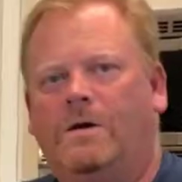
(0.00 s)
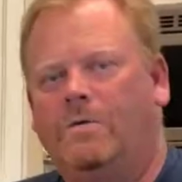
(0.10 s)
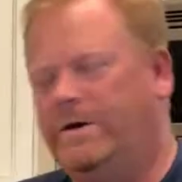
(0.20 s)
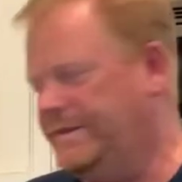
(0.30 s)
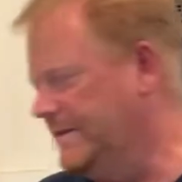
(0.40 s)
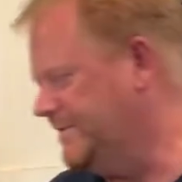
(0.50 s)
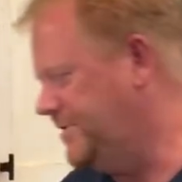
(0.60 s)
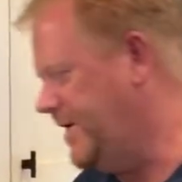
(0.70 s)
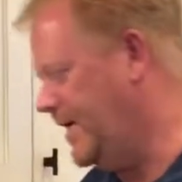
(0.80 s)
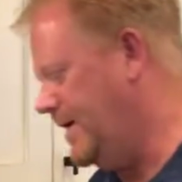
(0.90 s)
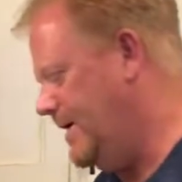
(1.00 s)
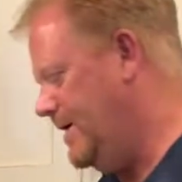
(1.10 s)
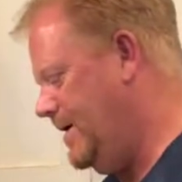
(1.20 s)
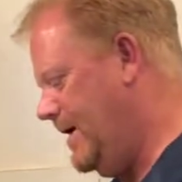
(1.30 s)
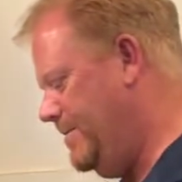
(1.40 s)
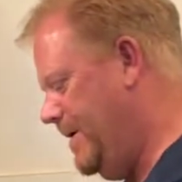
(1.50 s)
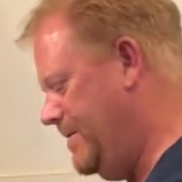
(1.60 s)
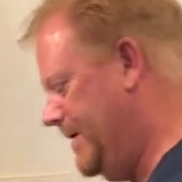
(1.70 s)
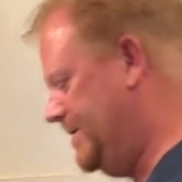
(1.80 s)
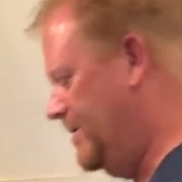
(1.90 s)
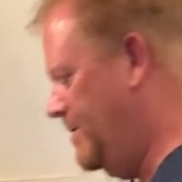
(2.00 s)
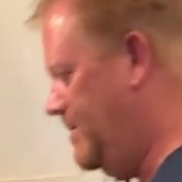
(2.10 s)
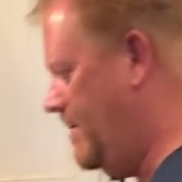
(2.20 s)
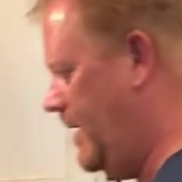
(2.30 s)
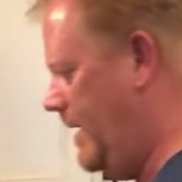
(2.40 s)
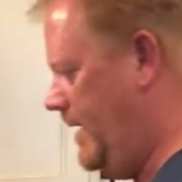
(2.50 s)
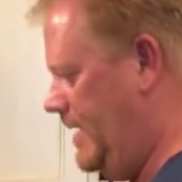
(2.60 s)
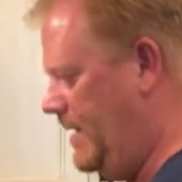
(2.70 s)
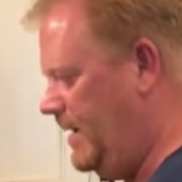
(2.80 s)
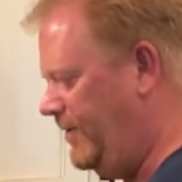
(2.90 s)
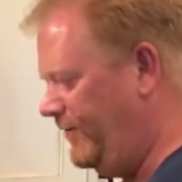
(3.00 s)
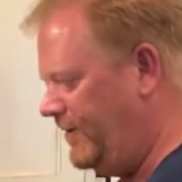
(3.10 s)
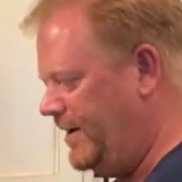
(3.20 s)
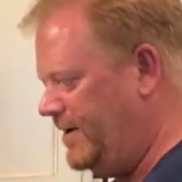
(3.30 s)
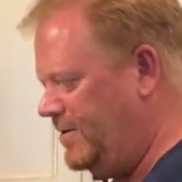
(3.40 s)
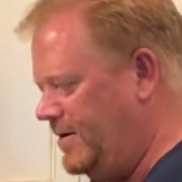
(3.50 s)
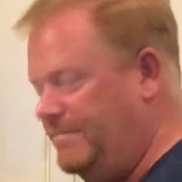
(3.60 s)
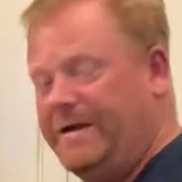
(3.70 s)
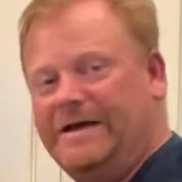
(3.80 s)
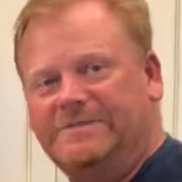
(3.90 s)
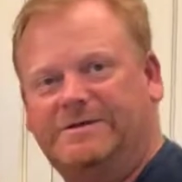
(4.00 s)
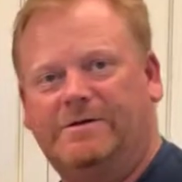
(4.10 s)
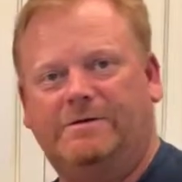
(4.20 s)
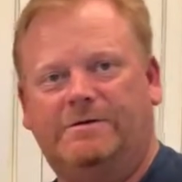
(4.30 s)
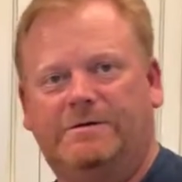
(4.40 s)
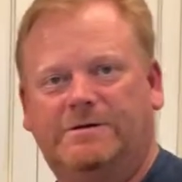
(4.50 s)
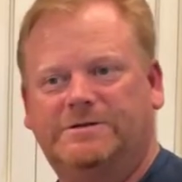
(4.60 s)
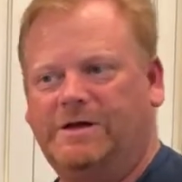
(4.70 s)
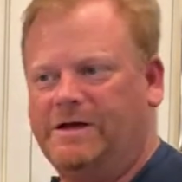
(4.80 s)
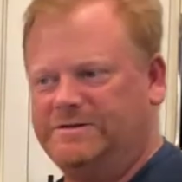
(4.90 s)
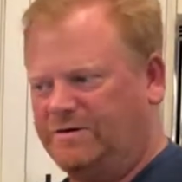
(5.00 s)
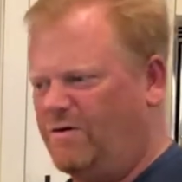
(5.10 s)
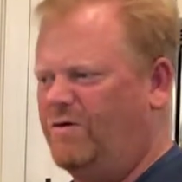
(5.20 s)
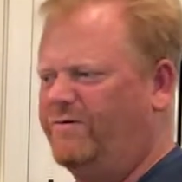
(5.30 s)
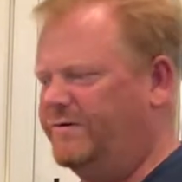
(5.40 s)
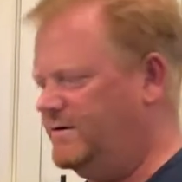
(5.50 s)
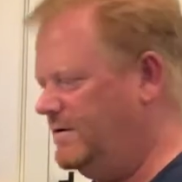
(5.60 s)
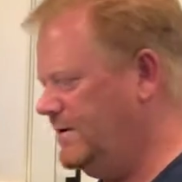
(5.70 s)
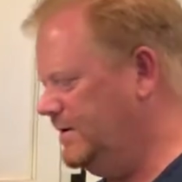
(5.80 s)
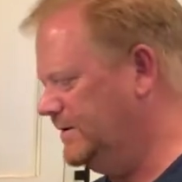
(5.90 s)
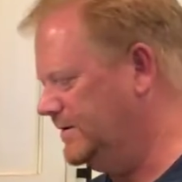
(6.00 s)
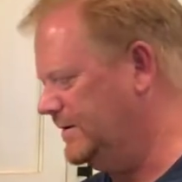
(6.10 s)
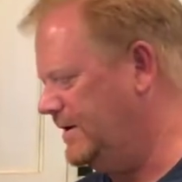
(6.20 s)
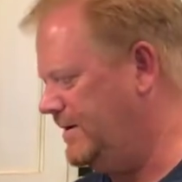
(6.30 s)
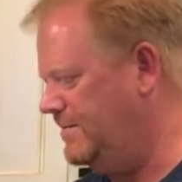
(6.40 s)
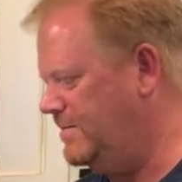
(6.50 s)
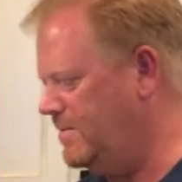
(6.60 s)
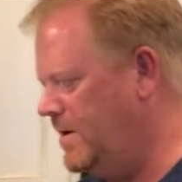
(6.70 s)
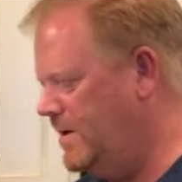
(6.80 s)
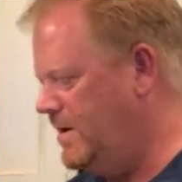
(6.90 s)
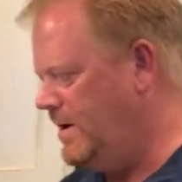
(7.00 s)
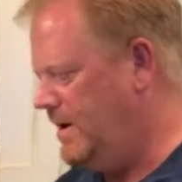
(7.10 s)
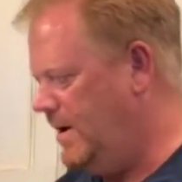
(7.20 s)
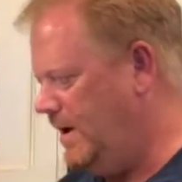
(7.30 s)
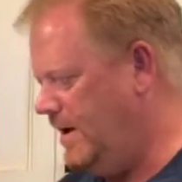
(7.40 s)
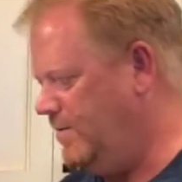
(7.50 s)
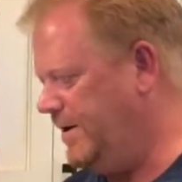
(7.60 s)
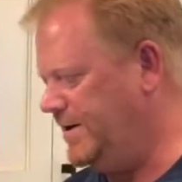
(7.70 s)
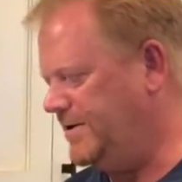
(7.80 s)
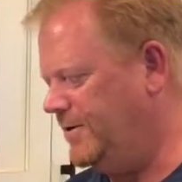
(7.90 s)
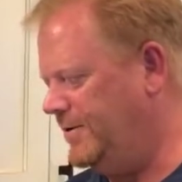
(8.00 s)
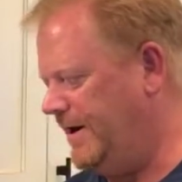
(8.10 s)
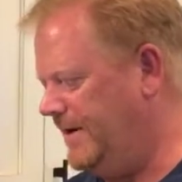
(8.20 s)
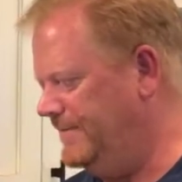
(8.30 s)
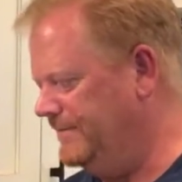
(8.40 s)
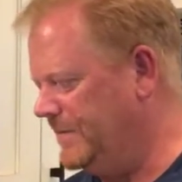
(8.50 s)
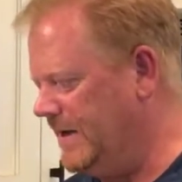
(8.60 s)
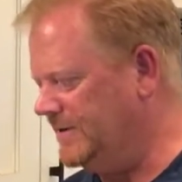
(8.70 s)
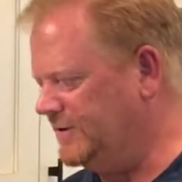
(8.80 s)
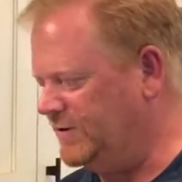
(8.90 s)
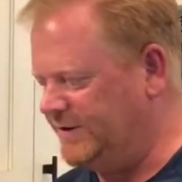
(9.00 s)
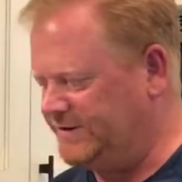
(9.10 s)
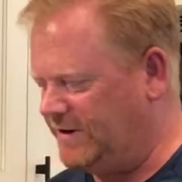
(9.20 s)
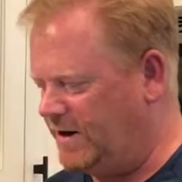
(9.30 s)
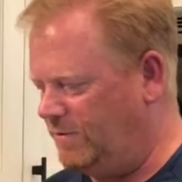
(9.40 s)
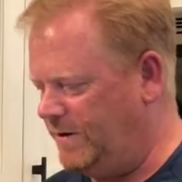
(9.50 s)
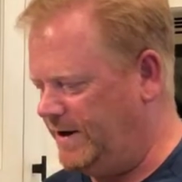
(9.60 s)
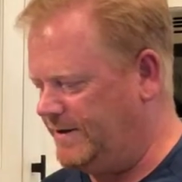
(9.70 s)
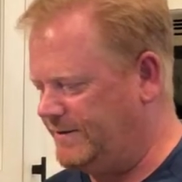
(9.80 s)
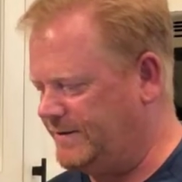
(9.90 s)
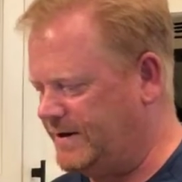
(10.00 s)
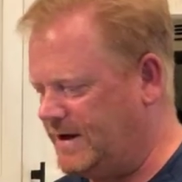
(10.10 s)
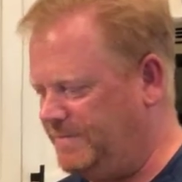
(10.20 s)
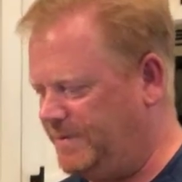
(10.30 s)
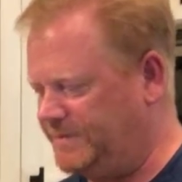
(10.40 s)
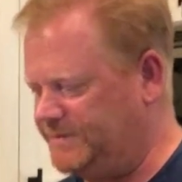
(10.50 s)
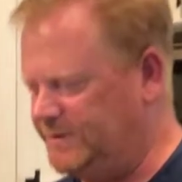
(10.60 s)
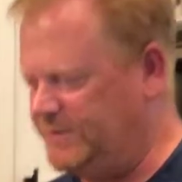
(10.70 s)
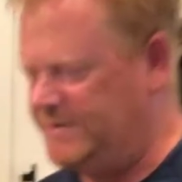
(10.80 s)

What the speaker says: With this chicken, I'm going to make some alfredo and pesto sauce to go over some rigatoni. And so you start with a couple, 2-3